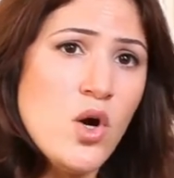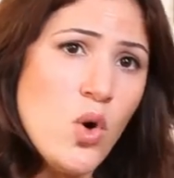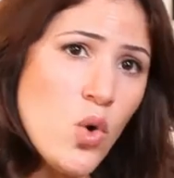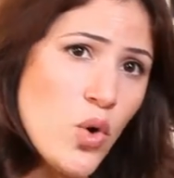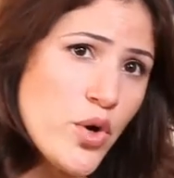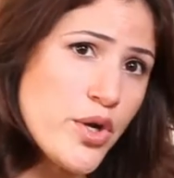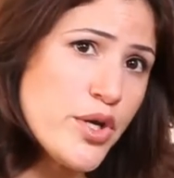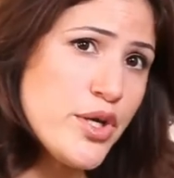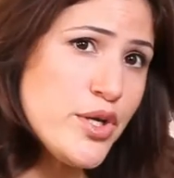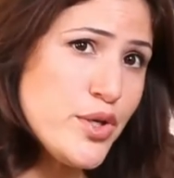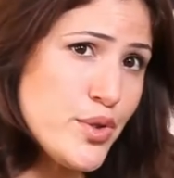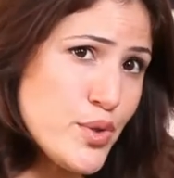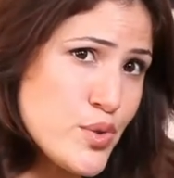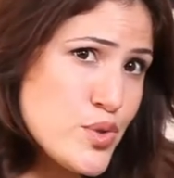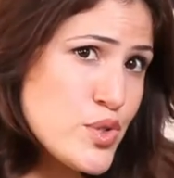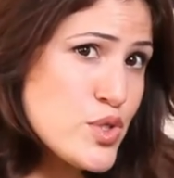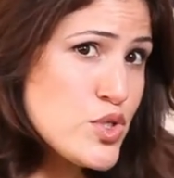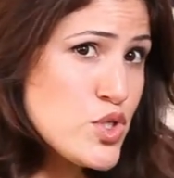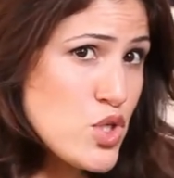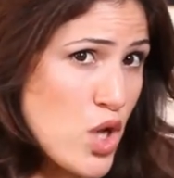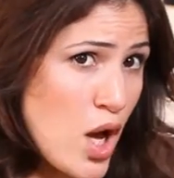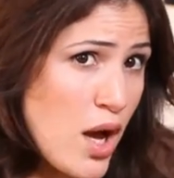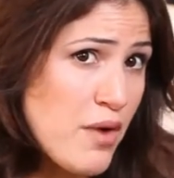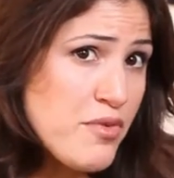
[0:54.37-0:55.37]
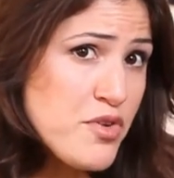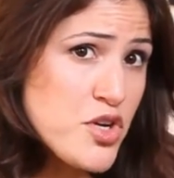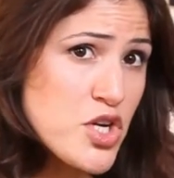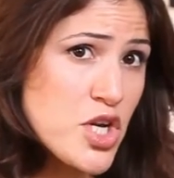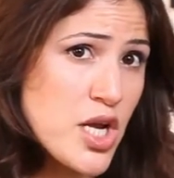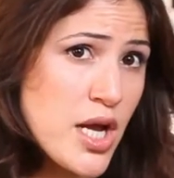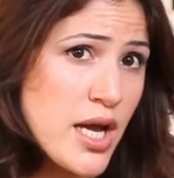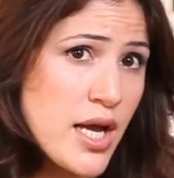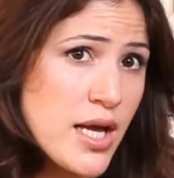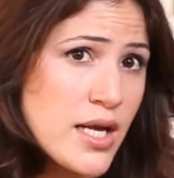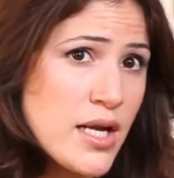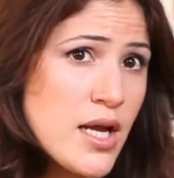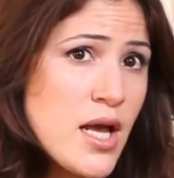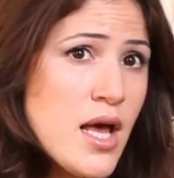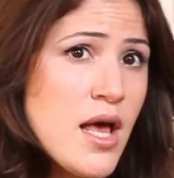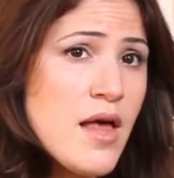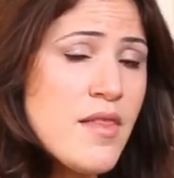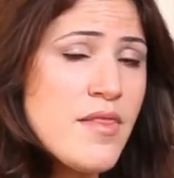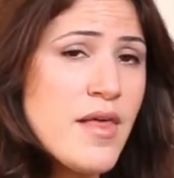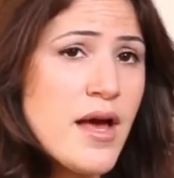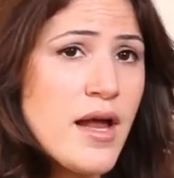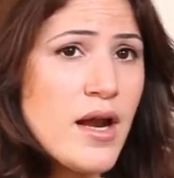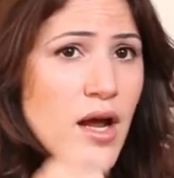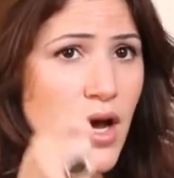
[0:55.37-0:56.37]
or you can use a soft shade
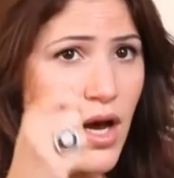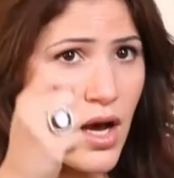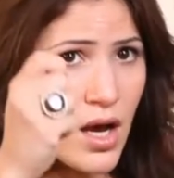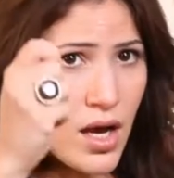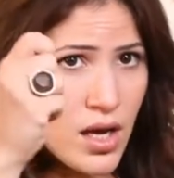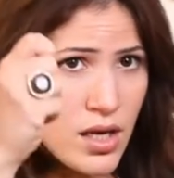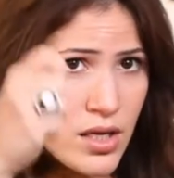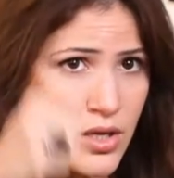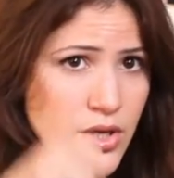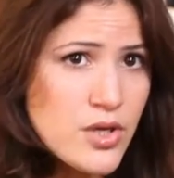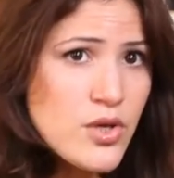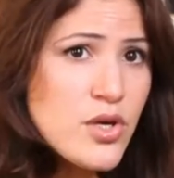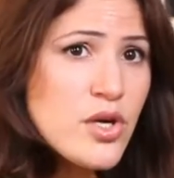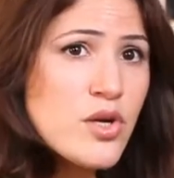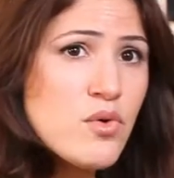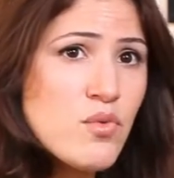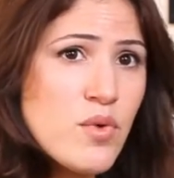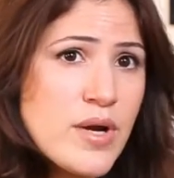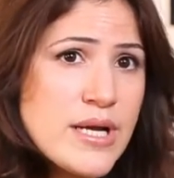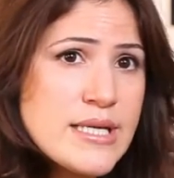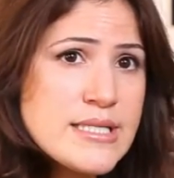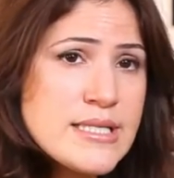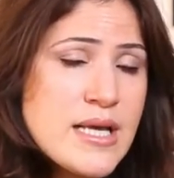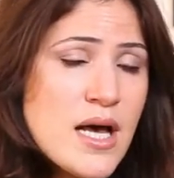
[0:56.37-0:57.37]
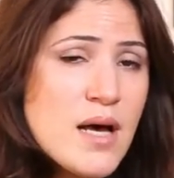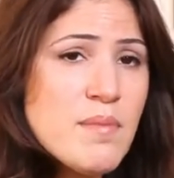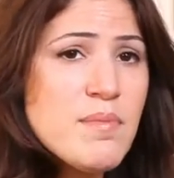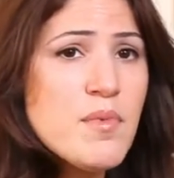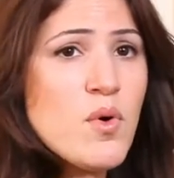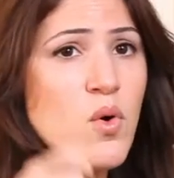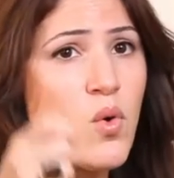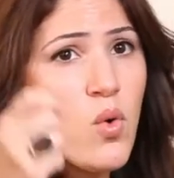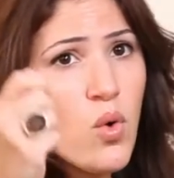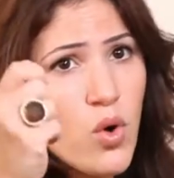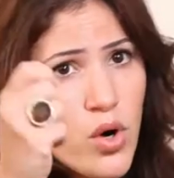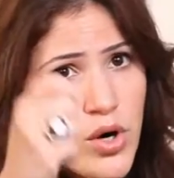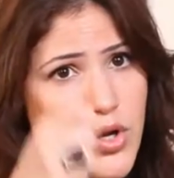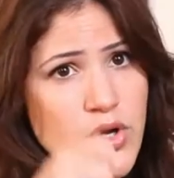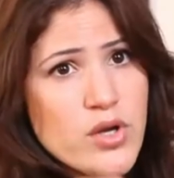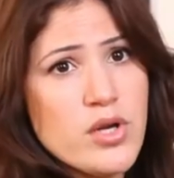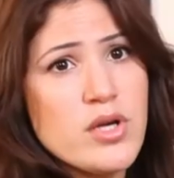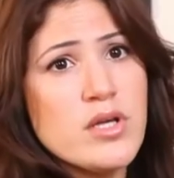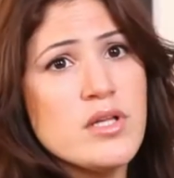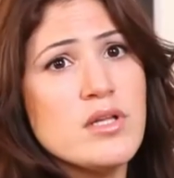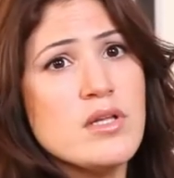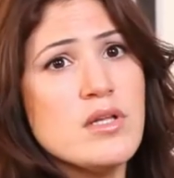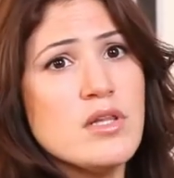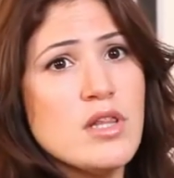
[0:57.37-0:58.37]
that you can raise up or you
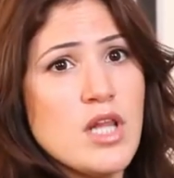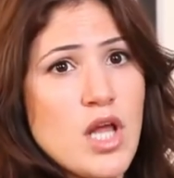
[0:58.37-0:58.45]
can